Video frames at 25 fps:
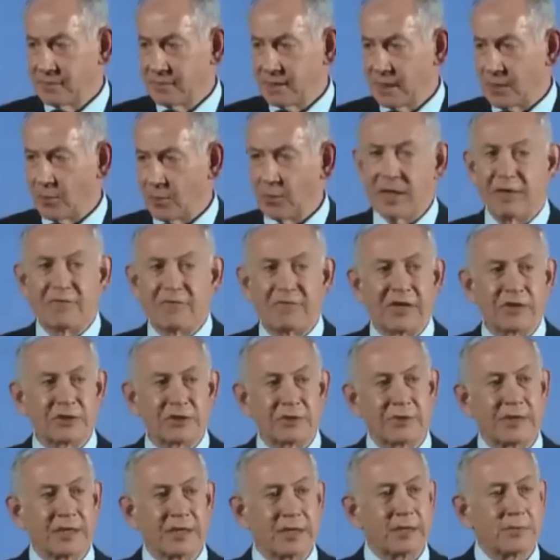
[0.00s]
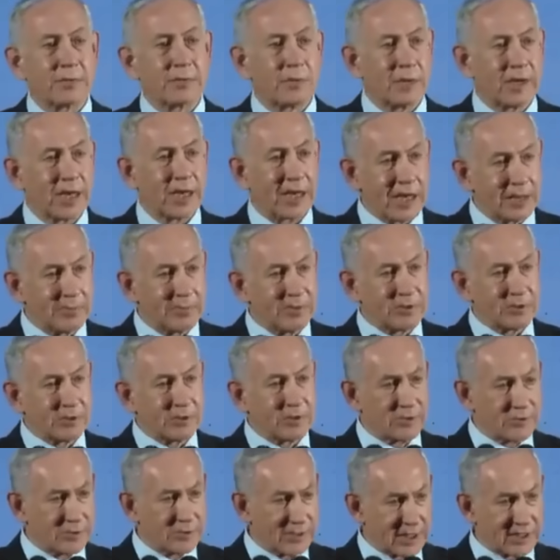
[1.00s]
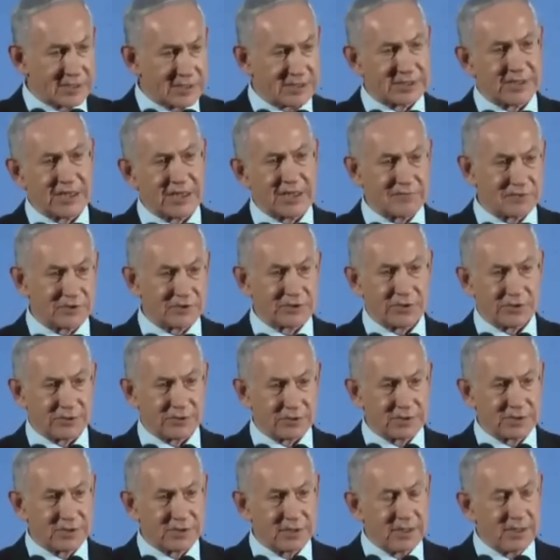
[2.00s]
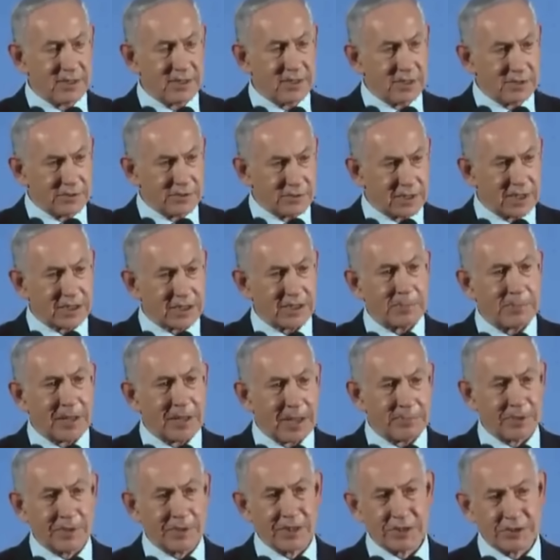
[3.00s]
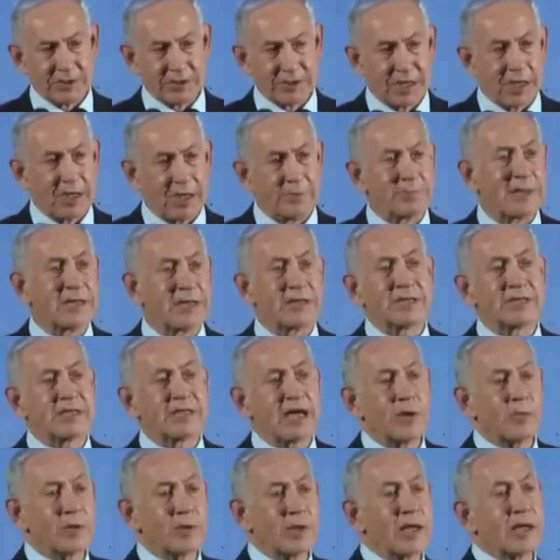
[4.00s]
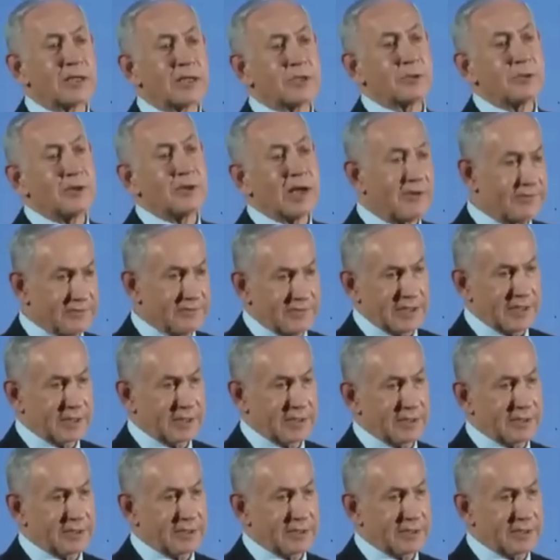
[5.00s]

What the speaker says: We eventually were able to create safe zones to get the population out. By the time we got to Rafah,